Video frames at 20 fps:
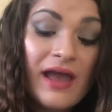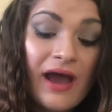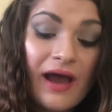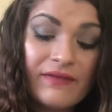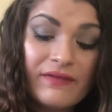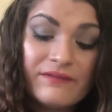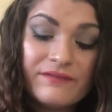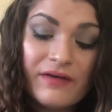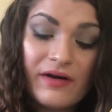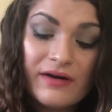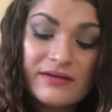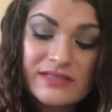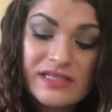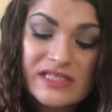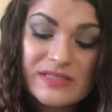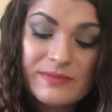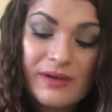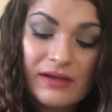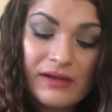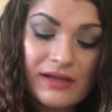and the
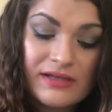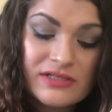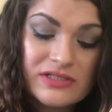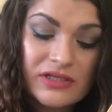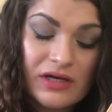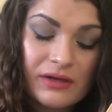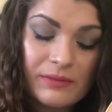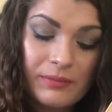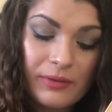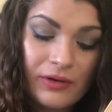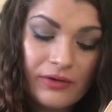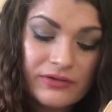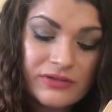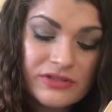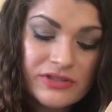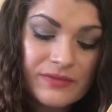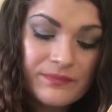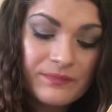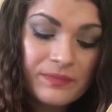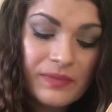vases smelt like duck pond.